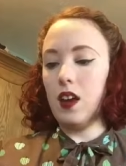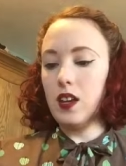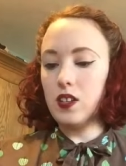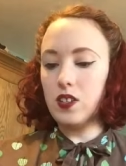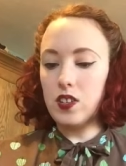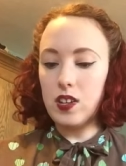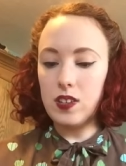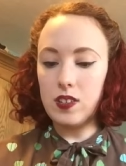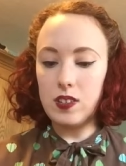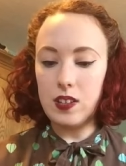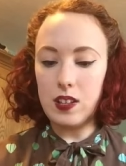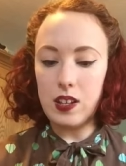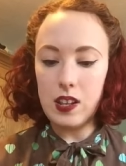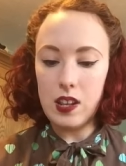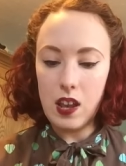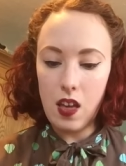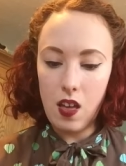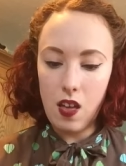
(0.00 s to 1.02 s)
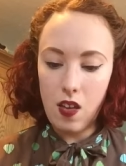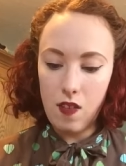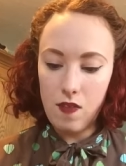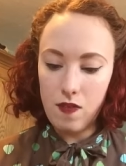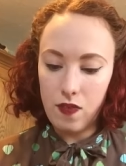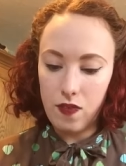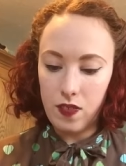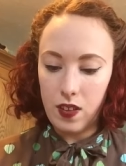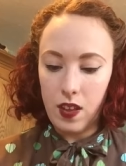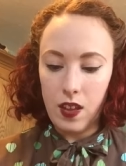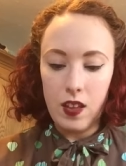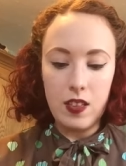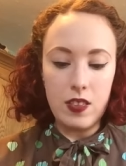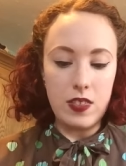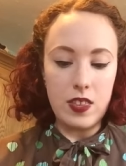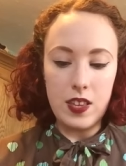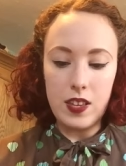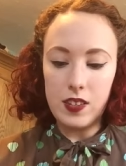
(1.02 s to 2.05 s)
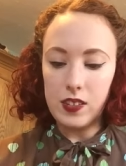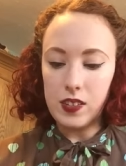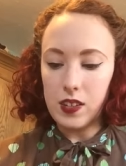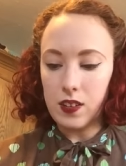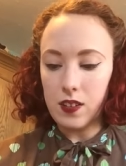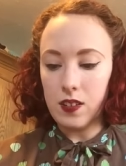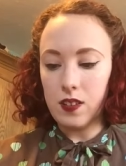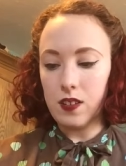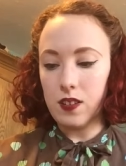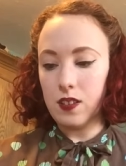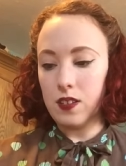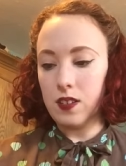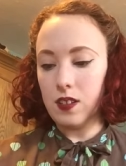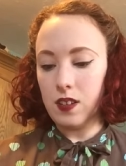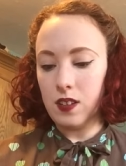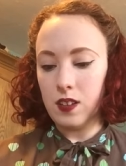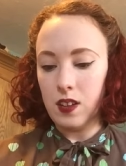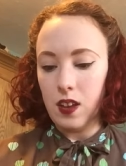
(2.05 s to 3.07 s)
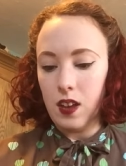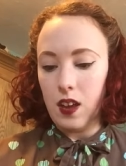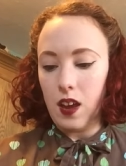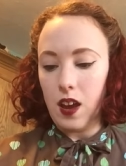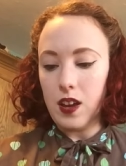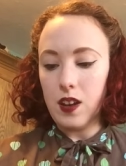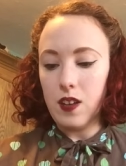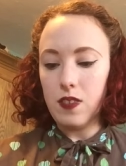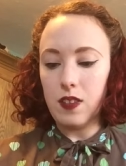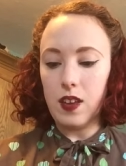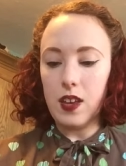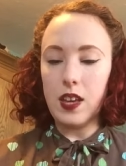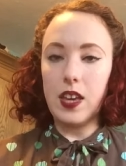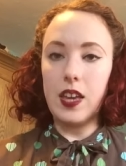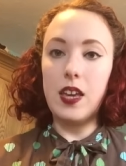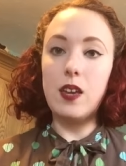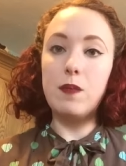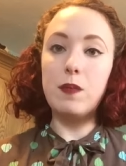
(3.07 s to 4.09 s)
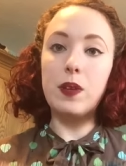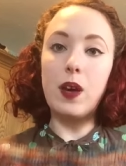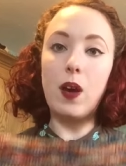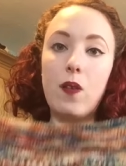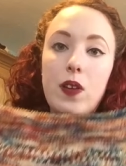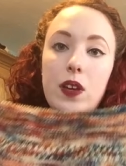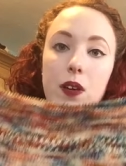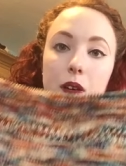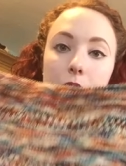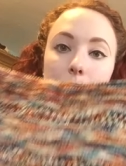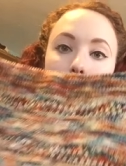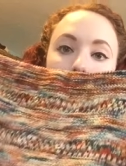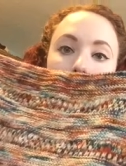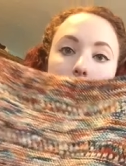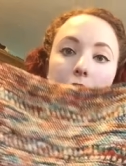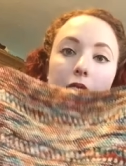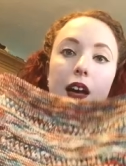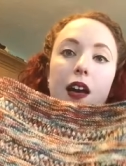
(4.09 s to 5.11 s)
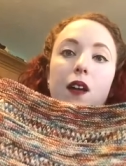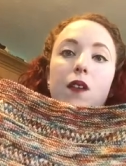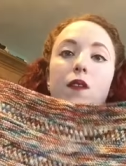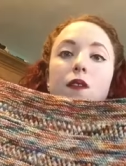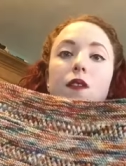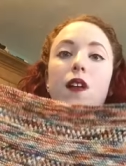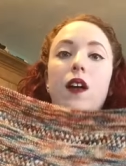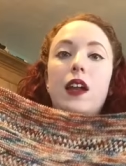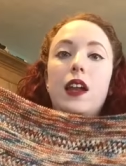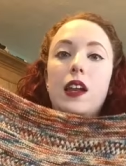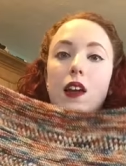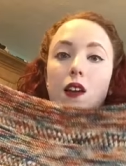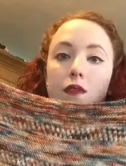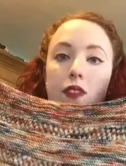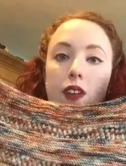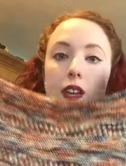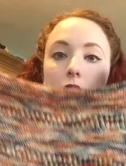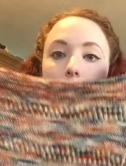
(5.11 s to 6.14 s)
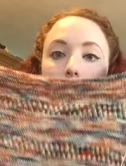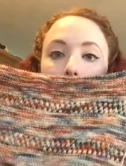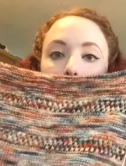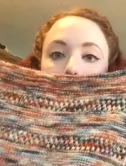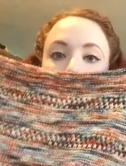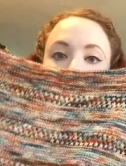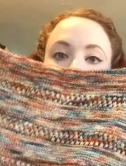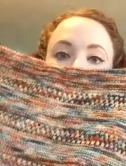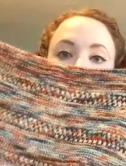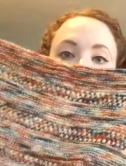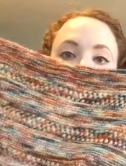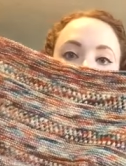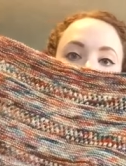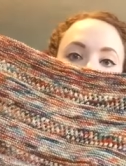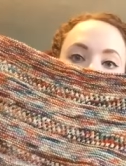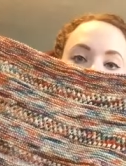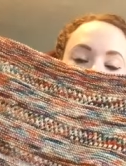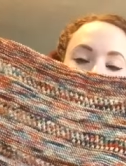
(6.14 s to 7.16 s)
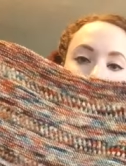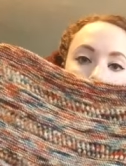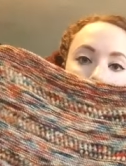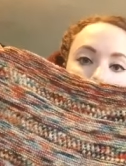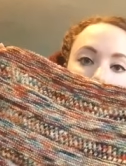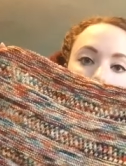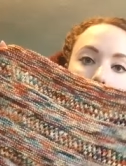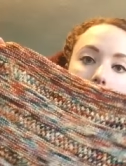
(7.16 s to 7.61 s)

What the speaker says: I just love this yarn. I know that I keep going on about how I love it, but look at those